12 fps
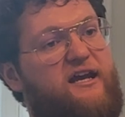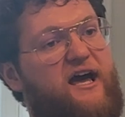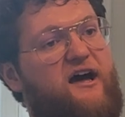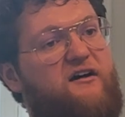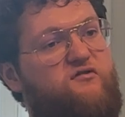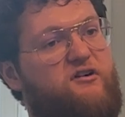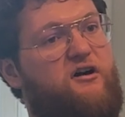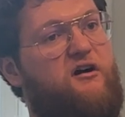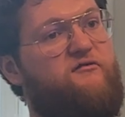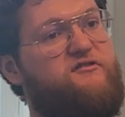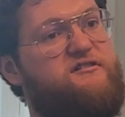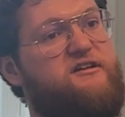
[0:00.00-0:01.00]
have a
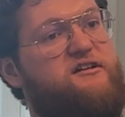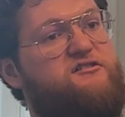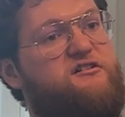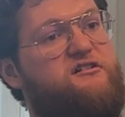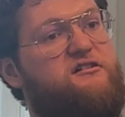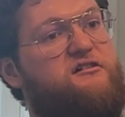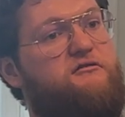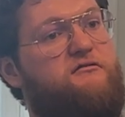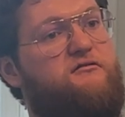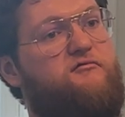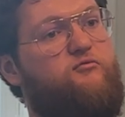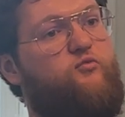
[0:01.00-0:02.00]
conversation
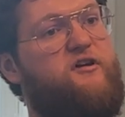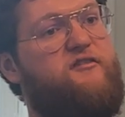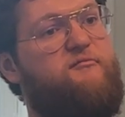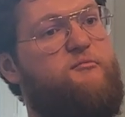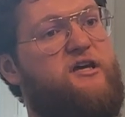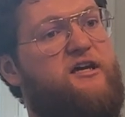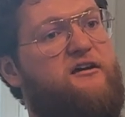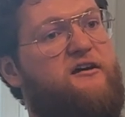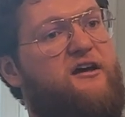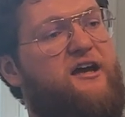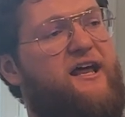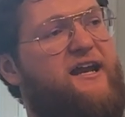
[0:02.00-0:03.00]
with me.
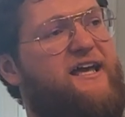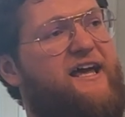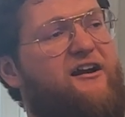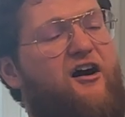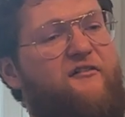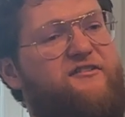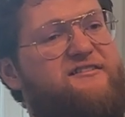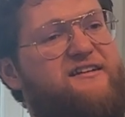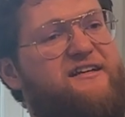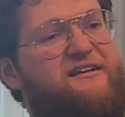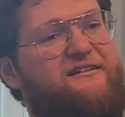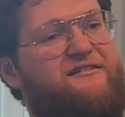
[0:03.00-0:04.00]
And again,
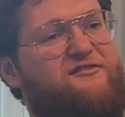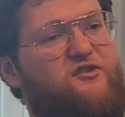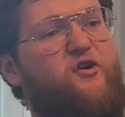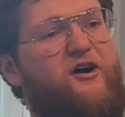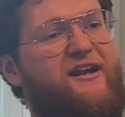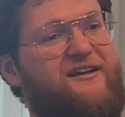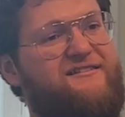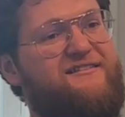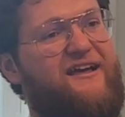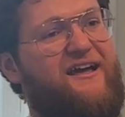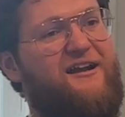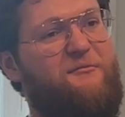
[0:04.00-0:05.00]
obviously, to an
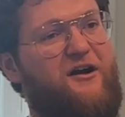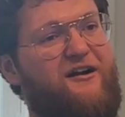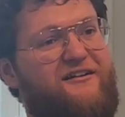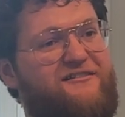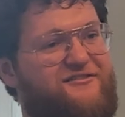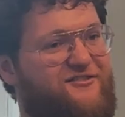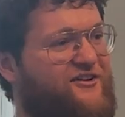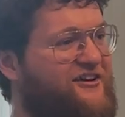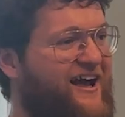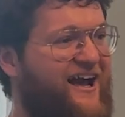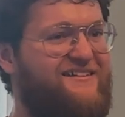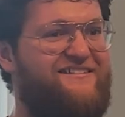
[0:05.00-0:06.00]
extent, I'm not going to start
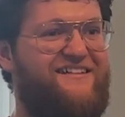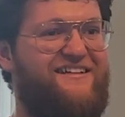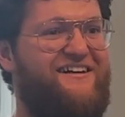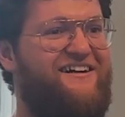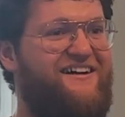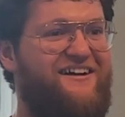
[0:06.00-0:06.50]
asking